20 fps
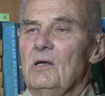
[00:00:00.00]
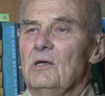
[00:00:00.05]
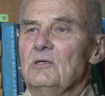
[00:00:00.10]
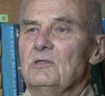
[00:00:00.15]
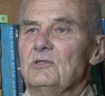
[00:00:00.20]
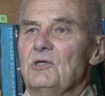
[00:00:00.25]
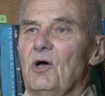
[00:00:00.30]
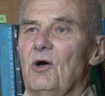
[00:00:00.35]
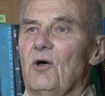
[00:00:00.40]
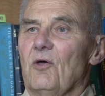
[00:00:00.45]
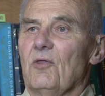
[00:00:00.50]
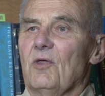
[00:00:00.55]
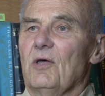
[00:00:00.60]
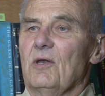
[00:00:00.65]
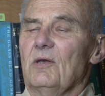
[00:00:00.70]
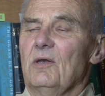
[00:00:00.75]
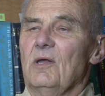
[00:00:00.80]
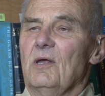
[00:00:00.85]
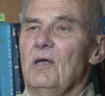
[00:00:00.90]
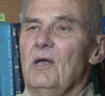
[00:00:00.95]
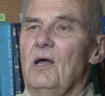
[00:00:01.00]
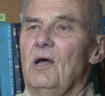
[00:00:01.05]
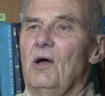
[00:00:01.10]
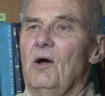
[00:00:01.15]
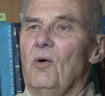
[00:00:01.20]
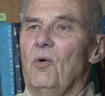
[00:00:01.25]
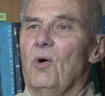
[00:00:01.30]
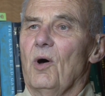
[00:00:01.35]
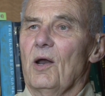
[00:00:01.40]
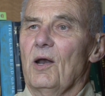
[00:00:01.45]
So that
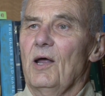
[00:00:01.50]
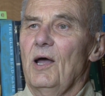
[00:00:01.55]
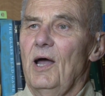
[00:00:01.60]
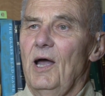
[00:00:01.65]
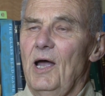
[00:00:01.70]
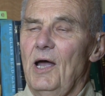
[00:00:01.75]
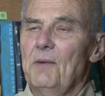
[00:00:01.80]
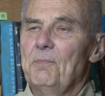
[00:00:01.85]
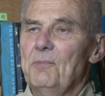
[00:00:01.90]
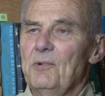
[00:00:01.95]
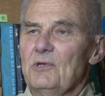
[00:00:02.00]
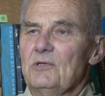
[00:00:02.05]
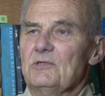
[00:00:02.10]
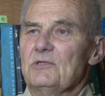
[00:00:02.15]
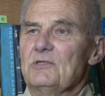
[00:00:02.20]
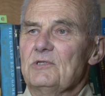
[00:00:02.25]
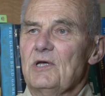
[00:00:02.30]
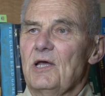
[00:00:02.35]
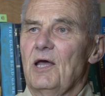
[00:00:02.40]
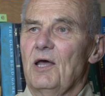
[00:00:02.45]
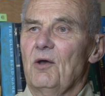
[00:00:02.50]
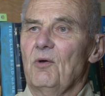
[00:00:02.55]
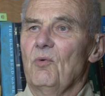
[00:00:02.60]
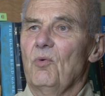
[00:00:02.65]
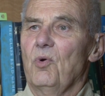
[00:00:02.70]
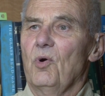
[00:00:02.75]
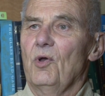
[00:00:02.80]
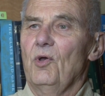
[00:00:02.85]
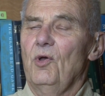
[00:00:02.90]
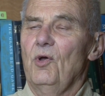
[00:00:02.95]
what happens then
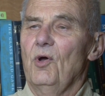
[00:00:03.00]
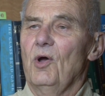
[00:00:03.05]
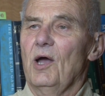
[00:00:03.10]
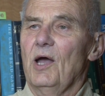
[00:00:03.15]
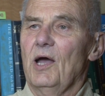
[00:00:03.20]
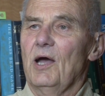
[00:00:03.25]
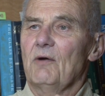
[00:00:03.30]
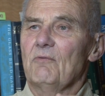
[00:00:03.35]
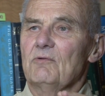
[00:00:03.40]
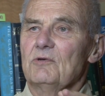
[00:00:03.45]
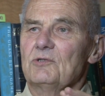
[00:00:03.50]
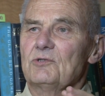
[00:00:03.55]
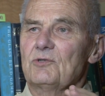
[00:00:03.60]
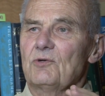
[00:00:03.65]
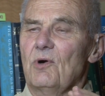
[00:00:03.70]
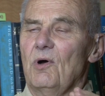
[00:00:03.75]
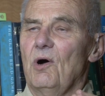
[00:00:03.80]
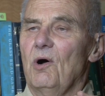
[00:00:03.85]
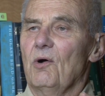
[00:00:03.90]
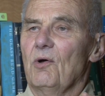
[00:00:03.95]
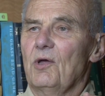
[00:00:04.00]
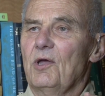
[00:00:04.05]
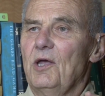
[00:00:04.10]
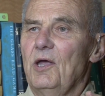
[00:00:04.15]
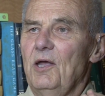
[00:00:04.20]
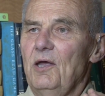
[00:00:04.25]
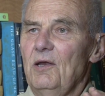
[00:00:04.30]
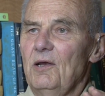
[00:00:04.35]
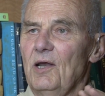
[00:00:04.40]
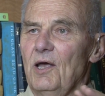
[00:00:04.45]
when you have a strong
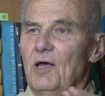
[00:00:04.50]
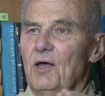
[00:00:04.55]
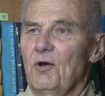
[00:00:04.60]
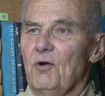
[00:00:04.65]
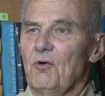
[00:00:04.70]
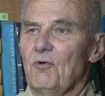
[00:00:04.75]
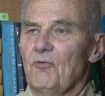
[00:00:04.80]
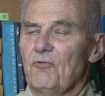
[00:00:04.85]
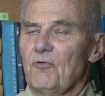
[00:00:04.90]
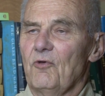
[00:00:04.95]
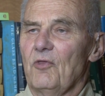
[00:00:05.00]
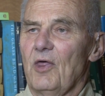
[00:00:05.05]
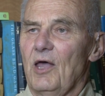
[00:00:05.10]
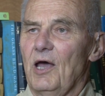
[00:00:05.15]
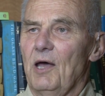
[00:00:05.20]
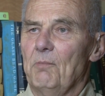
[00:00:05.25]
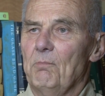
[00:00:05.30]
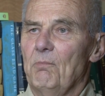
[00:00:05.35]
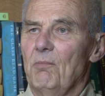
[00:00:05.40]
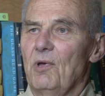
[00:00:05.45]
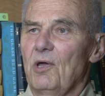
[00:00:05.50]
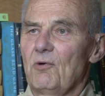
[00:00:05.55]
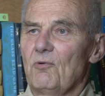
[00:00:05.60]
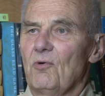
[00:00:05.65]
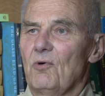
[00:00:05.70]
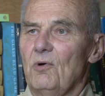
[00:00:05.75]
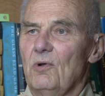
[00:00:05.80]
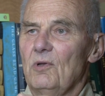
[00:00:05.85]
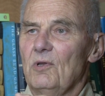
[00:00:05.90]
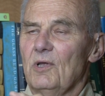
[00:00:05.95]
chelator for that
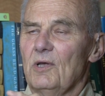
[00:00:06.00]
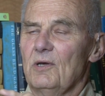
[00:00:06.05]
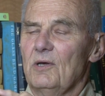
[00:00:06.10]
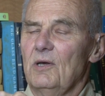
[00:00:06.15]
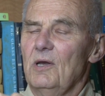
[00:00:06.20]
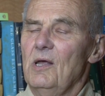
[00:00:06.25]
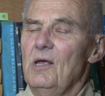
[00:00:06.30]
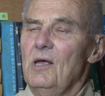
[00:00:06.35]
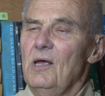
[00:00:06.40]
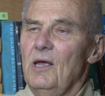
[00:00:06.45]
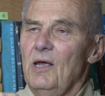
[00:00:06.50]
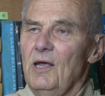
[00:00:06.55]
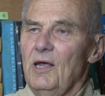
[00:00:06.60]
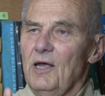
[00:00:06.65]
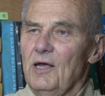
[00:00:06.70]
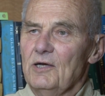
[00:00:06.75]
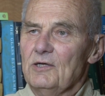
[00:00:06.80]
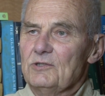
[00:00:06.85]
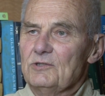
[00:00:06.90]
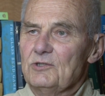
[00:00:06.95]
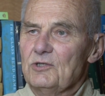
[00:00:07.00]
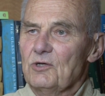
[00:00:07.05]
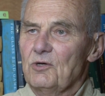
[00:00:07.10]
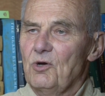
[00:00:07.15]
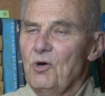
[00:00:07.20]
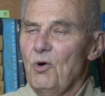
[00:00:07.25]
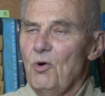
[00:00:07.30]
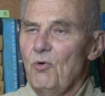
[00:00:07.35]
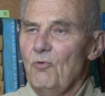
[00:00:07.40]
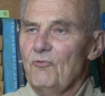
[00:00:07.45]
mineral that is the
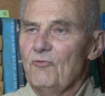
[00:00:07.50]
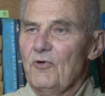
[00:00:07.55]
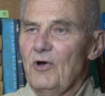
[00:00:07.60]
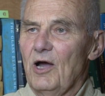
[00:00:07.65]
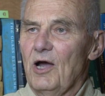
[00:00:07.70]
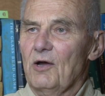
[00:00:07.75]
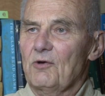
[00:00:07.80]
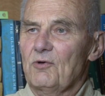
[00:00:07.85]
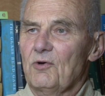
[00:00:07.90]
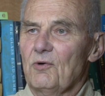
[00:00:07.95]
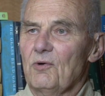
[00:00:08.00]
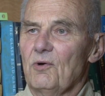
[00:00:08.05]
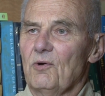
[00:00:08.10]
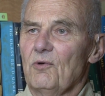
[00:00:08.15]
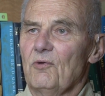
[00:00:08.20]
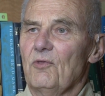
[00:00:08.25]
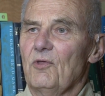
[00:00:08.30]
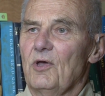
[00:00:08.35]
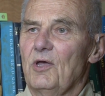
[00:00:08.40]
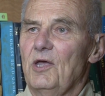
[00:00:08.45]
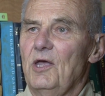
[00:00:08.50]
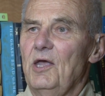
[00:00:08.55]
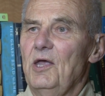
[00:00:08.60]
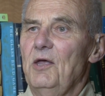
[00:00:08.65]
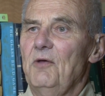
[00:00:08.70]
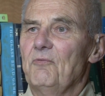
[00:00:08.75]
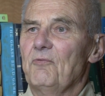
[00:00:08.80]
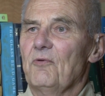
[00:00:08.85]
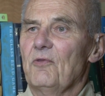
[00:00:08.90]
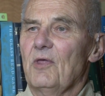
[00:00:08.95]
cofactor or the
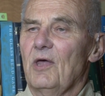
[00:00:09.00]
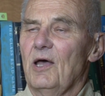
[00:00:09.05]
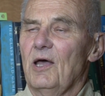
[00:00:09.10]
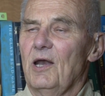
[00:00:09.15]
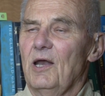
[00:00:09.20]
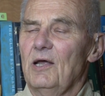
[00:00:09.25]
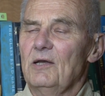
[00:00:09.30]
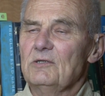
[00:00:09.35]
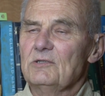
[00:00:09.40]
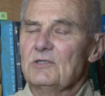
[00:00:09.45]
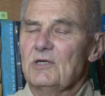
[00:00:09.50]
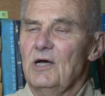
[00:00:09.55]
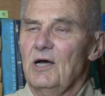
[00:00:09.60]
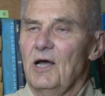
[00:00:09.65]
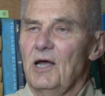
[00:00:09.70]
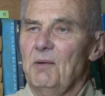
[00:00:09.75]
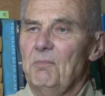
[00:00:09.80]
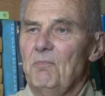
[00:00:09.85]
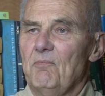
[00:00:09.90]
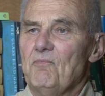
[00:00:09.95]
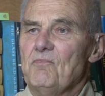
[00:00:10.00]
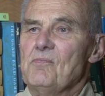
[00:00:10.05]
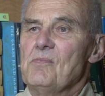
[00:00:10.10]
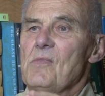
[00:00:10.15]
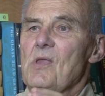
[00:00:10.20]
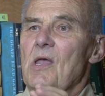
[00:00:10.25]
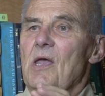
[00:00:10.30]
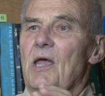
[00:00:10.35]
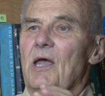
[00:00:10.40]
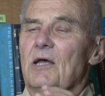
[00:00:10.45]
key for that enzyme
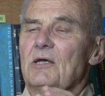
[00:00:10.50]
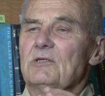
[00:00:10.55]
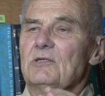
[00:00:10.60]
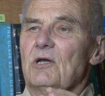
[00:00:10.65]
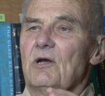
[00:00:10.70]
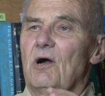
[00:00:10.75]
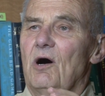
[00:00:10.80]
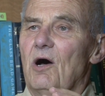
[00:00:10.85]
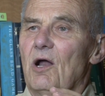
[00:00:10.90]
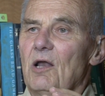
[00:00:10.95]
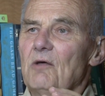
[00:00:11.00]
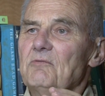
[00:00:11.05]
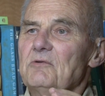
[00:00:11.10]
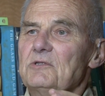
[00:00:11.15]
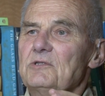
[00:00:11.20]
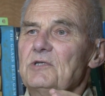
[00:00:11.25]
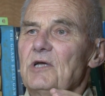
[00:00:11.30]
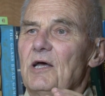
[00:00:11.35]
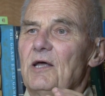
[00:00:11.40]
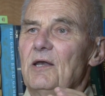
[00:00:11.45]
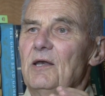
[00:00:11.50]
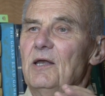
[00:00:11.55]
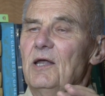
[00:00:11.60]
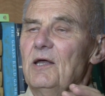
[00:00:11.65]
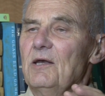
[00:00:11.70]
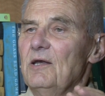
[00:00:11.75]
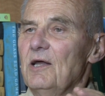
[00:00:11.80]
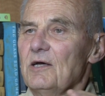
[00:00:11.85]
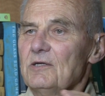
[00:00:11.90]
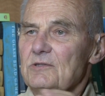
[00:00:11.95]
is that all of a sudden
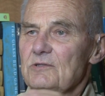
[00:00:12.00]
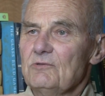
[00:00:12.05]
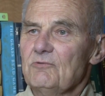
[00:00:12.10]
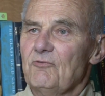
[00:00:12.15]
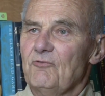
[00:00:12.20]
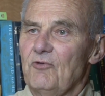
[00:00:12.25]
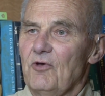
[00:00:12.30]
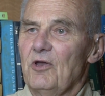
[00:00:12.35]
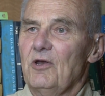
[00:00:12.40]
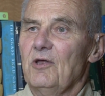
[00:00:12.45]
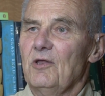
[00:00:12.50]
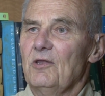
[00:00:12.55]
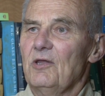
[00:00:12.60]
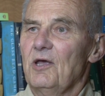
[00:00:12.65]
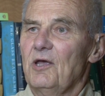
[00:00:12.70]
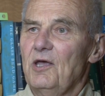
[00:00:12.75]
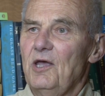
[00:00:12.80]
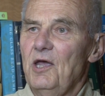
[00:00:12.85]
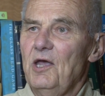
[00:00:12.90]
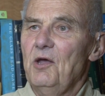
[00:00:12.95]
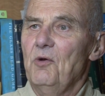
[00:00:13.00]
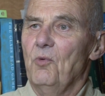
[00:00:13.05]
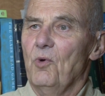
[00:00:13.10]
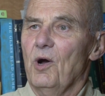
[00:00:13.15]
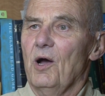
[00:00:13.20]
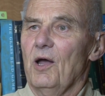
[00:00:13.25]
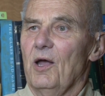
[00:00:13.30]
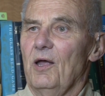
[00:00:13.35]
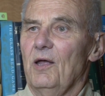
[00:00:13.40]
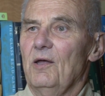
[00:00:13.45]
it doesn't fit in the
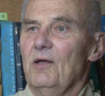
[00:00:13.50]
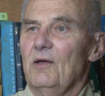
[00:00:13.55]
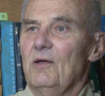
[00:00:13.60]
keyway.